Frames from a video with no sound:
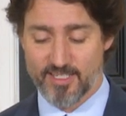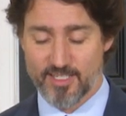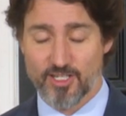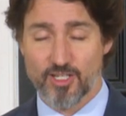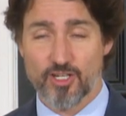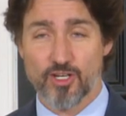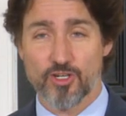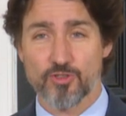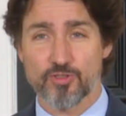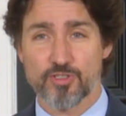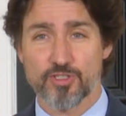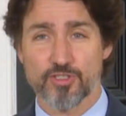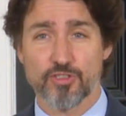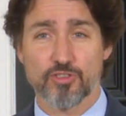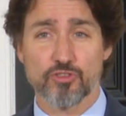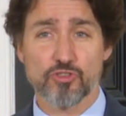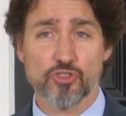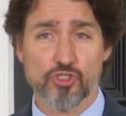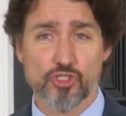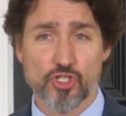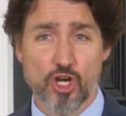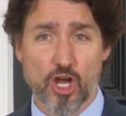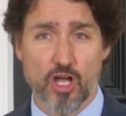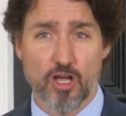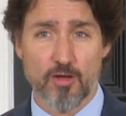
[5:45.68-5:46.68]
go to
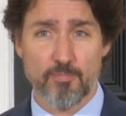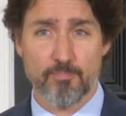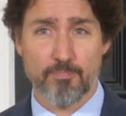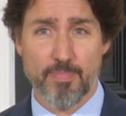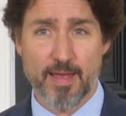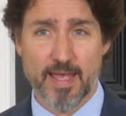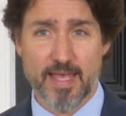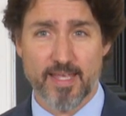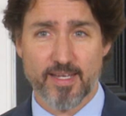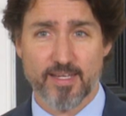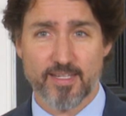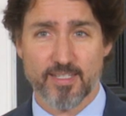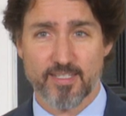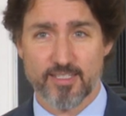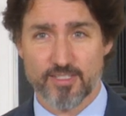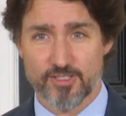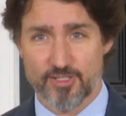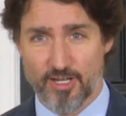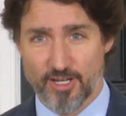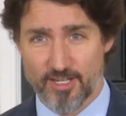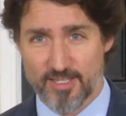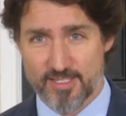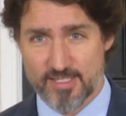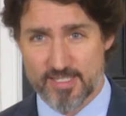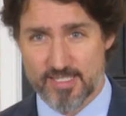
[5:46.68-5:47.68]

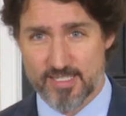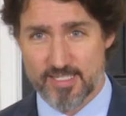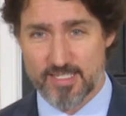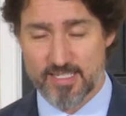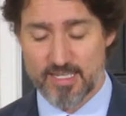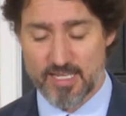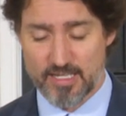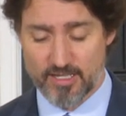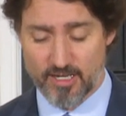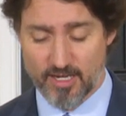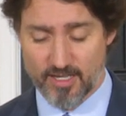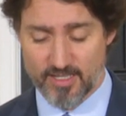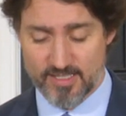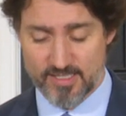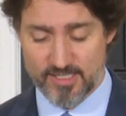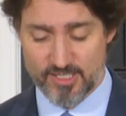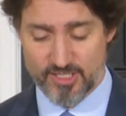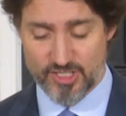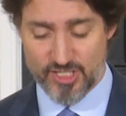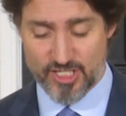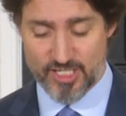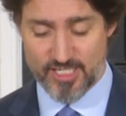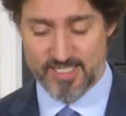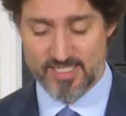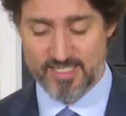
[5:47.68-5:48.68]

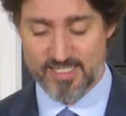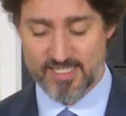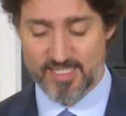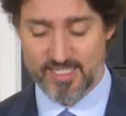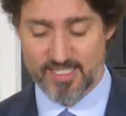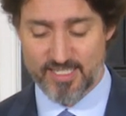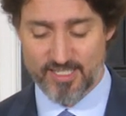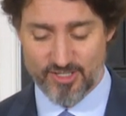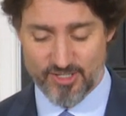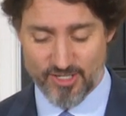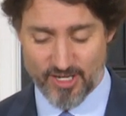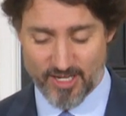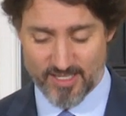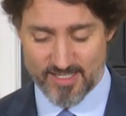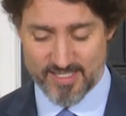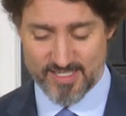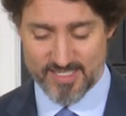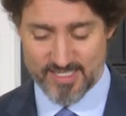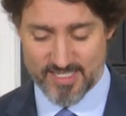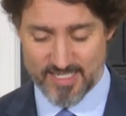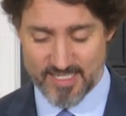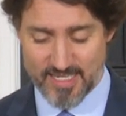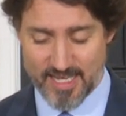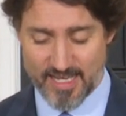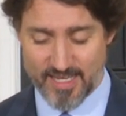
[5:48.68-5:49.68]

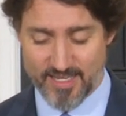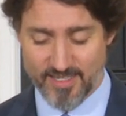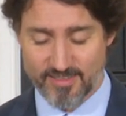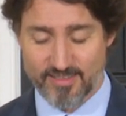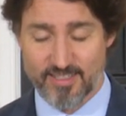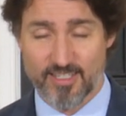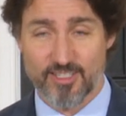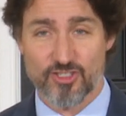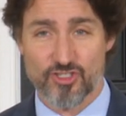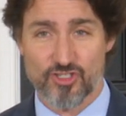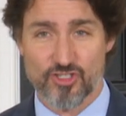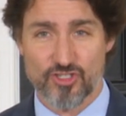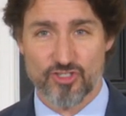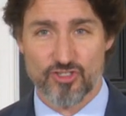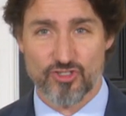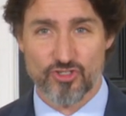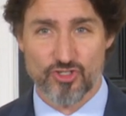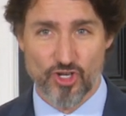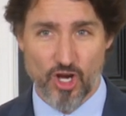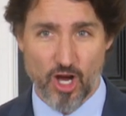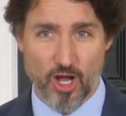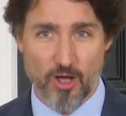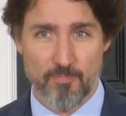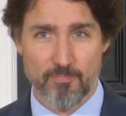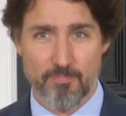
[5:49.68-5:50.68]
jobbank.gc.ca, that's
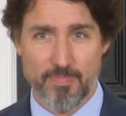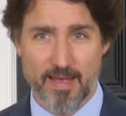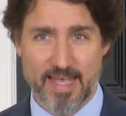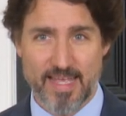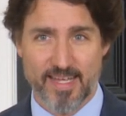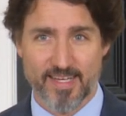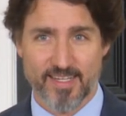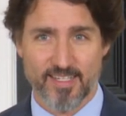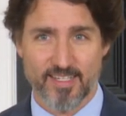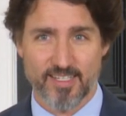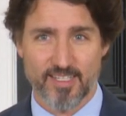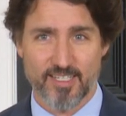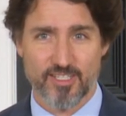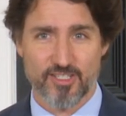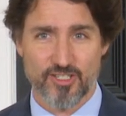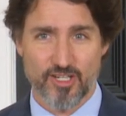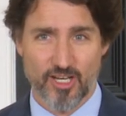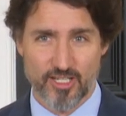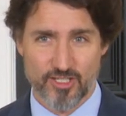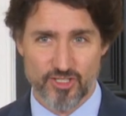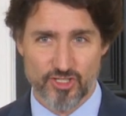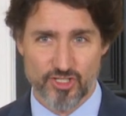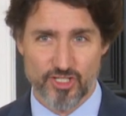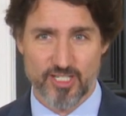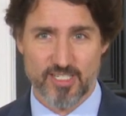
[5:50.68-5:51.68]

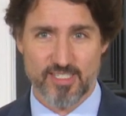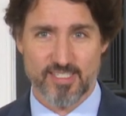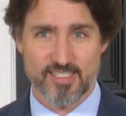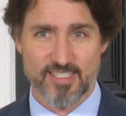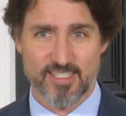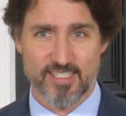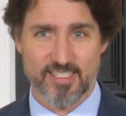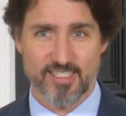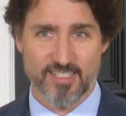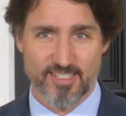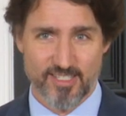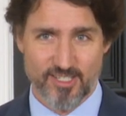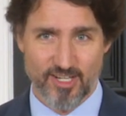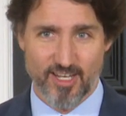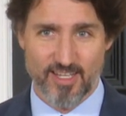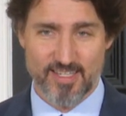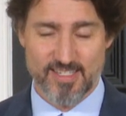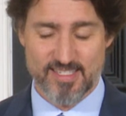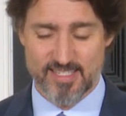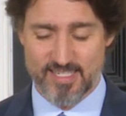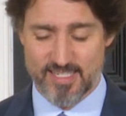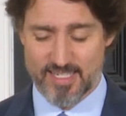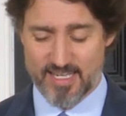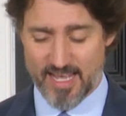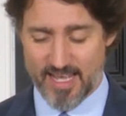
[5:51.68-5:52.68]

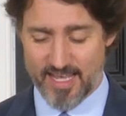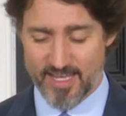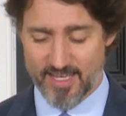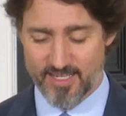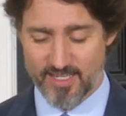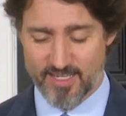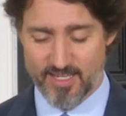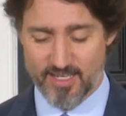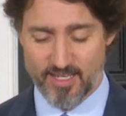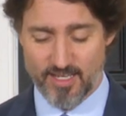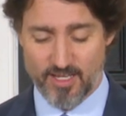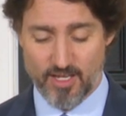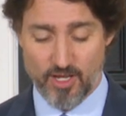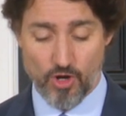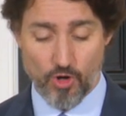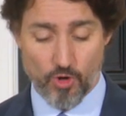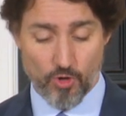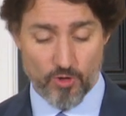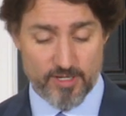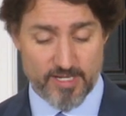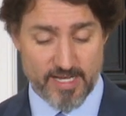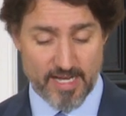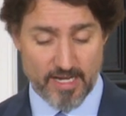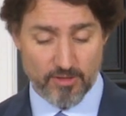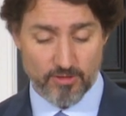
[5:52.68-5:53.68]
jobbank.gc.ca,
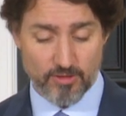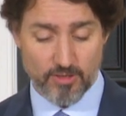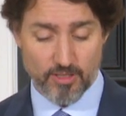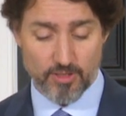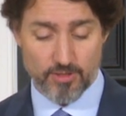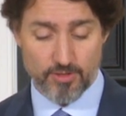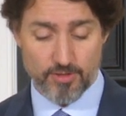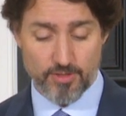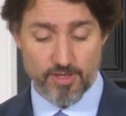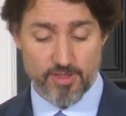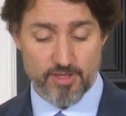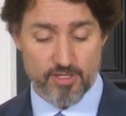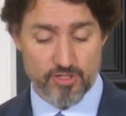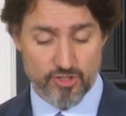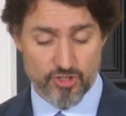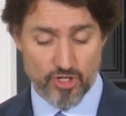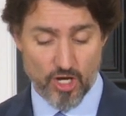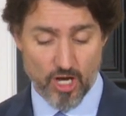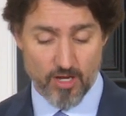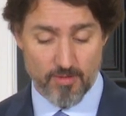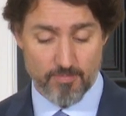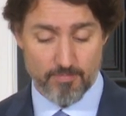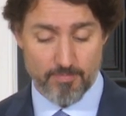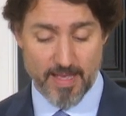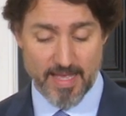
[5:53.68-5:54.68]
or download the
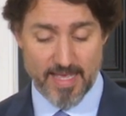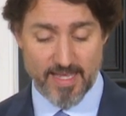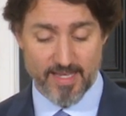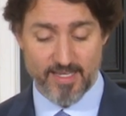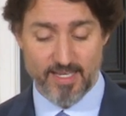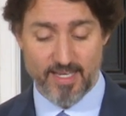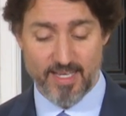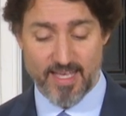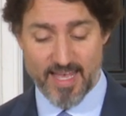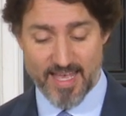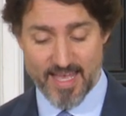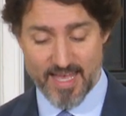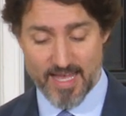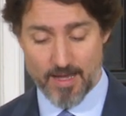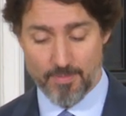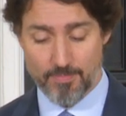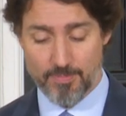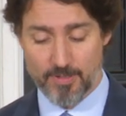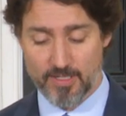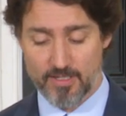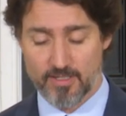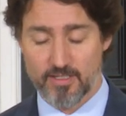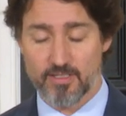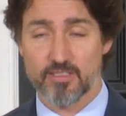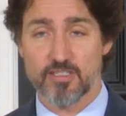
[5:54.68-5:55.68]
Job Bank app
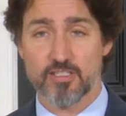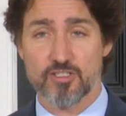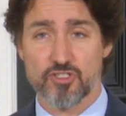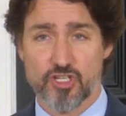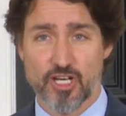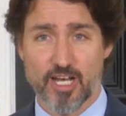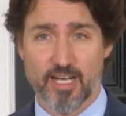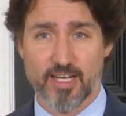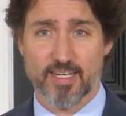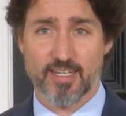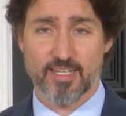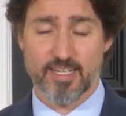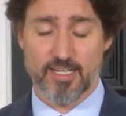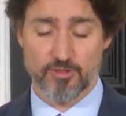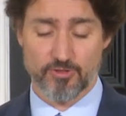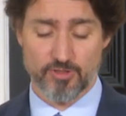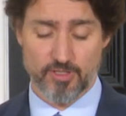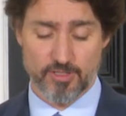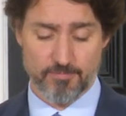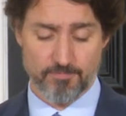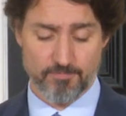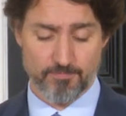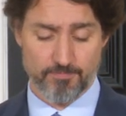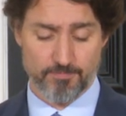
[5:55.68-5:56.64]
to check it out.